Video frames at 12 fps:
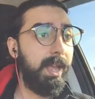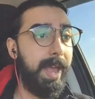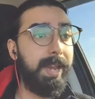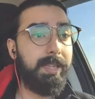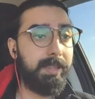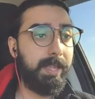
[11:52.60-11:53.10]

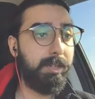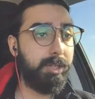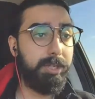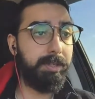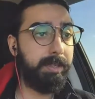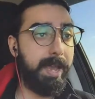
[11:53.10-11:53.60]
anything.
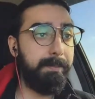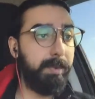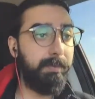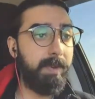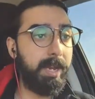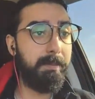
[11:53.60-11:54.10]
She just kept
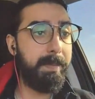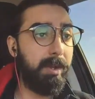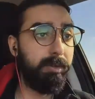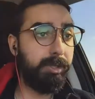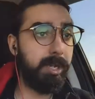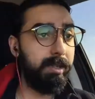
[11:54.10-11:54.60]
her fucking
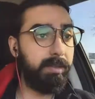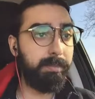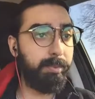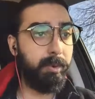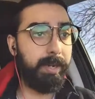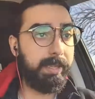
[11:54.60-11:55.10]
mouth shut,
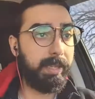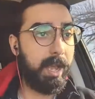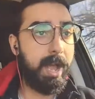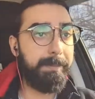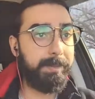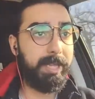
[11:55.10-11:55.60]
supporting the
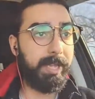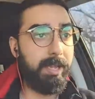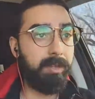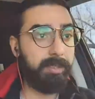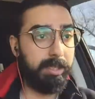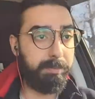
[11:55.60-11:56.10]
cops that
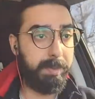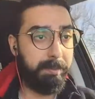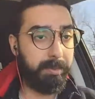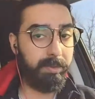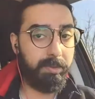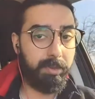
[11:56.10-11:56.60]
killed these
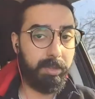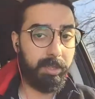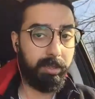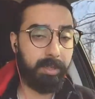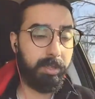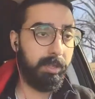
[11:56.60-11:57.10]
people.
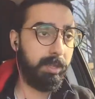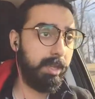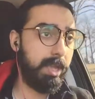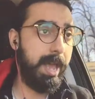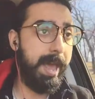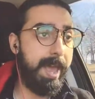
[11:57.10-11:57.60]

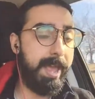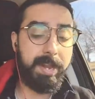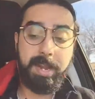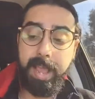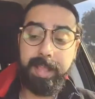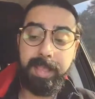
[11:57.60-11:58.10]

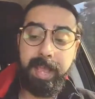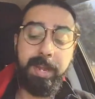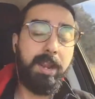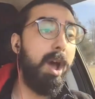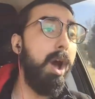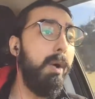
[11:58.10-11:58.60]
And
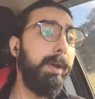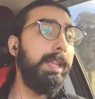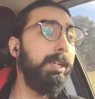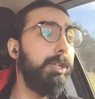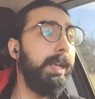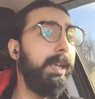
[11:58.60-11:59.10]

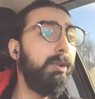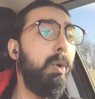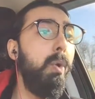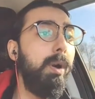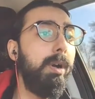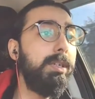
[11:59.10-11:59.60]
then she
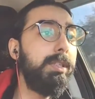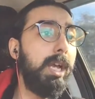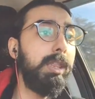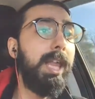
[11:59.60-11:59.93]
ignores a